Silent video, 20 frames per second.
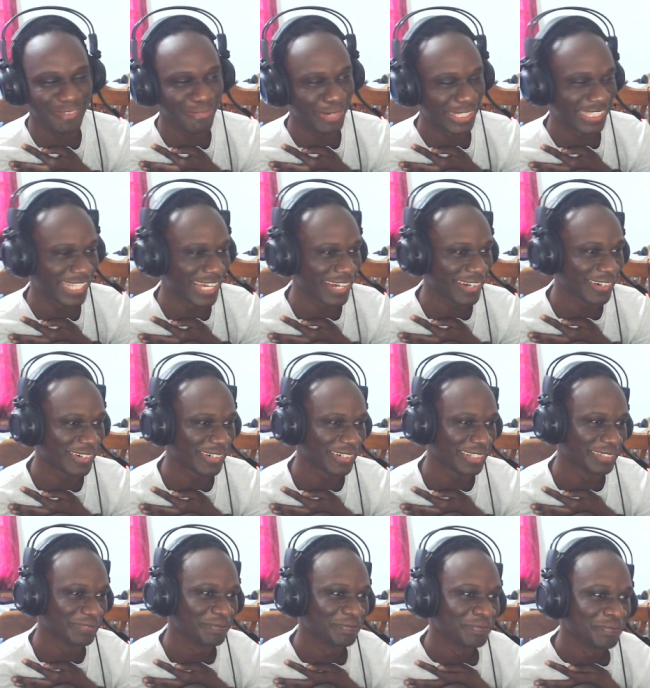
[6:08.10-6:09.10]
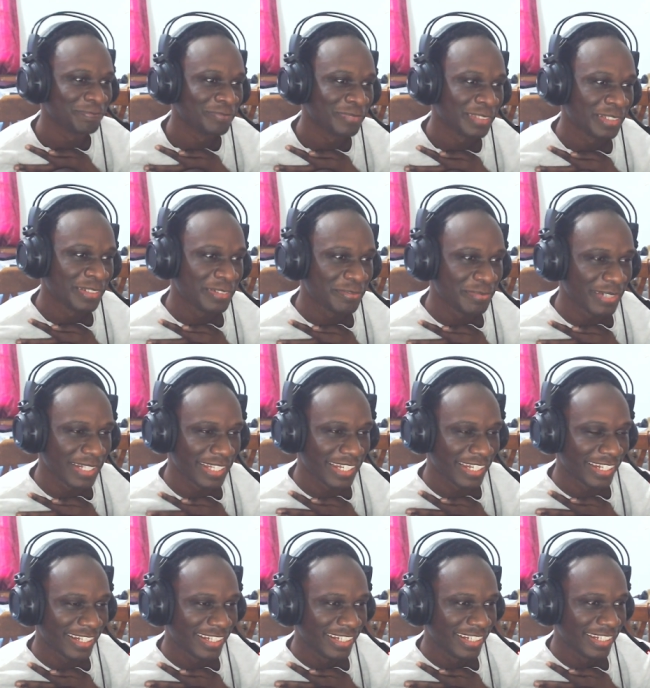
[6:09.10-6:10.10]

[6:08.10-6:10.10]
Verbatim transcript: what they're called. But yeah,